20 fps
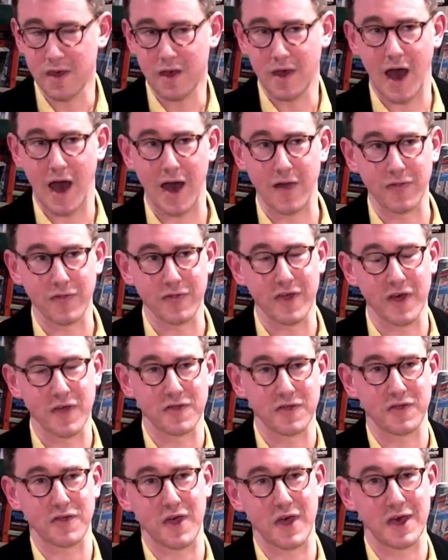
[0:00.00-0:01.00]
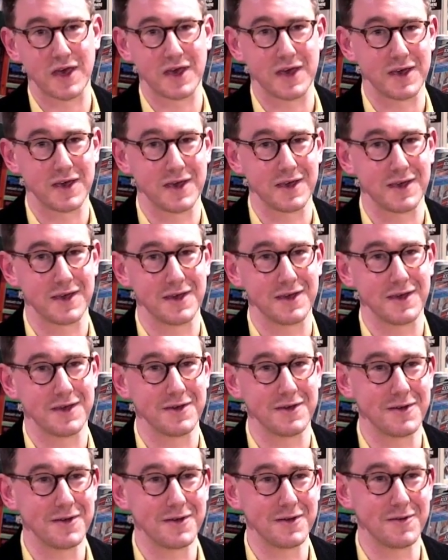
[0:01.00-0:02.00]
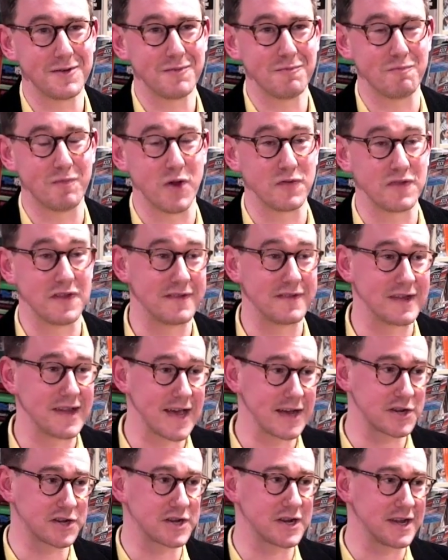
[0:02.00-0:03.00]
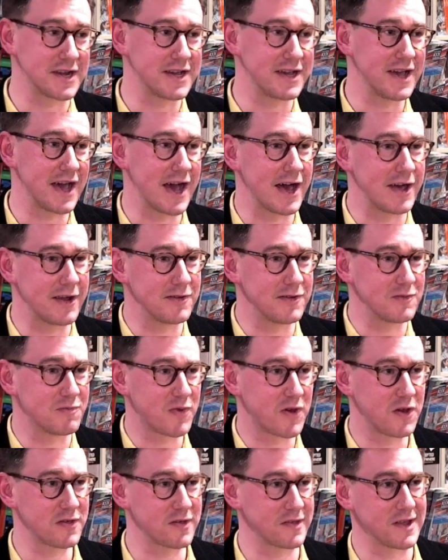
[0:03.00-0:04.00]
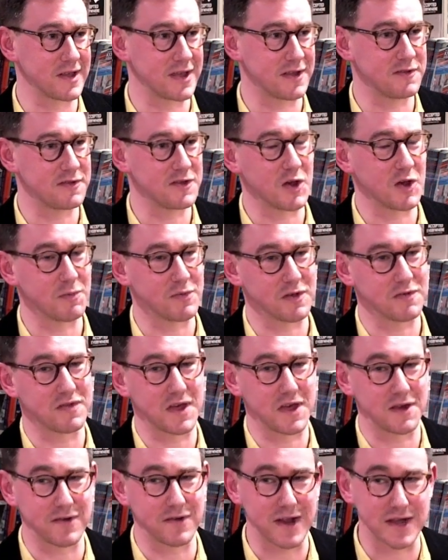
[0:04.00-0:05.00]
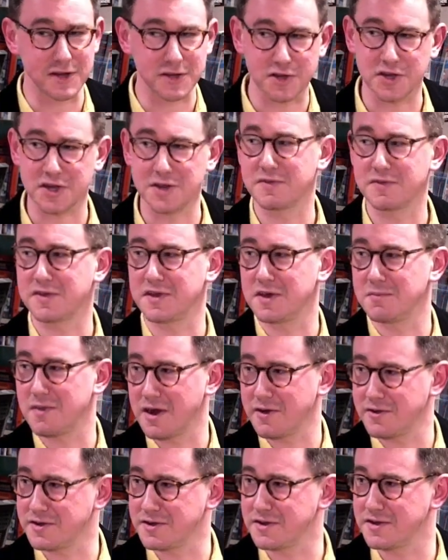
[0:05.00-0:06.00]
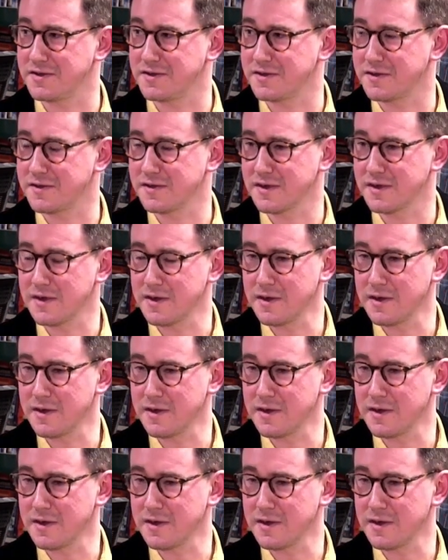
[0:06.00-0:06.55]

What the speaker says: and that they, both intellectually and personally, in terms of their relationships, their marriages.